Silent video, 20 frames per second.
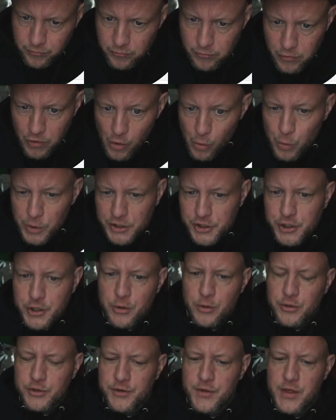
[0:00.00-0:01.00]
we
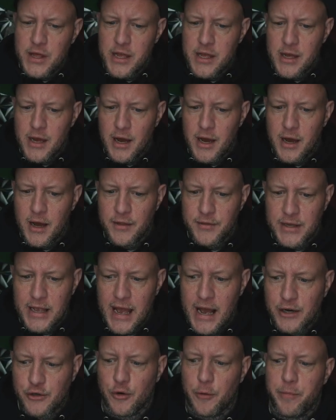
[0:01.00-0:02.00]
choose the
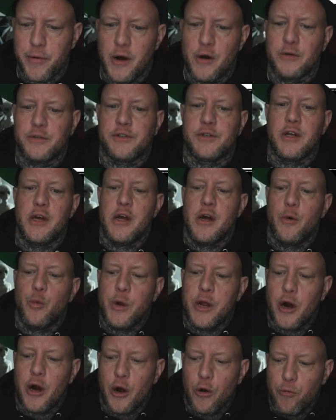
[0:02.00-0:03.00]
actual post. We
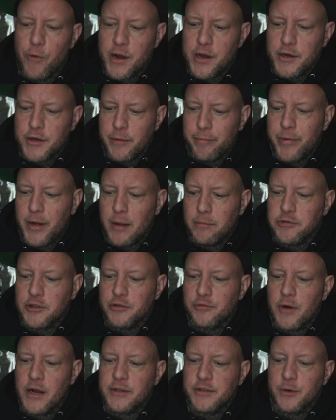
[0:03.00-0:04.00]
are ready to publish,
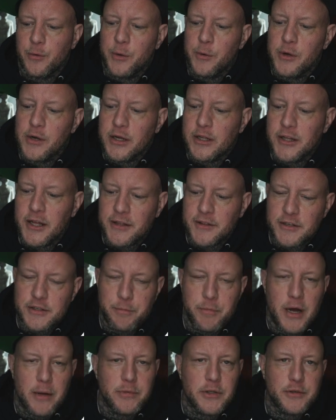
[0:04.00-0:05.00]
right? So we want to click this
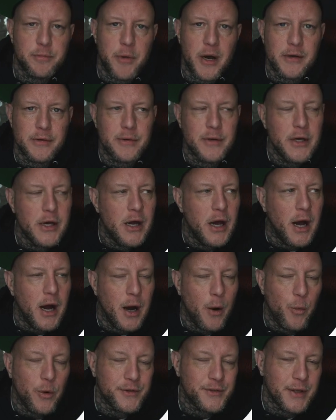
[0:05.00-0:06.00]
publish button.
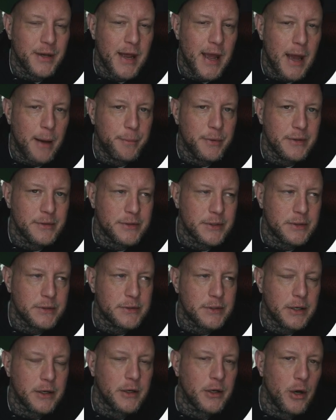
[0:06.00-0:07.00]
What's going to happen is it's
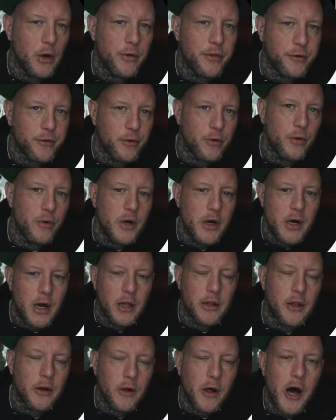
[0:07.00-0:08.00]
going to go through a
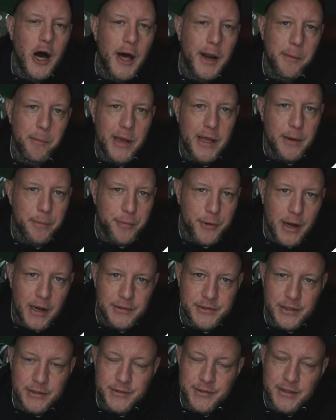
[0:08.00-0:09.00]
little automated
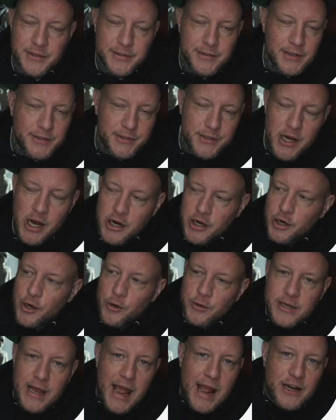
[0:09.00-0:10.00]
process. This does not go
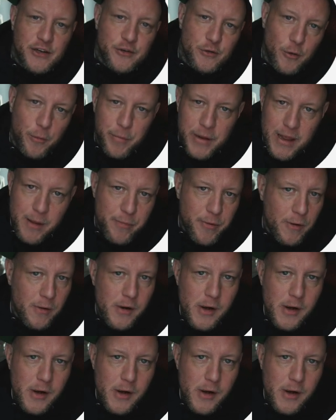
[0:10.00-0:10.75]
to actual people.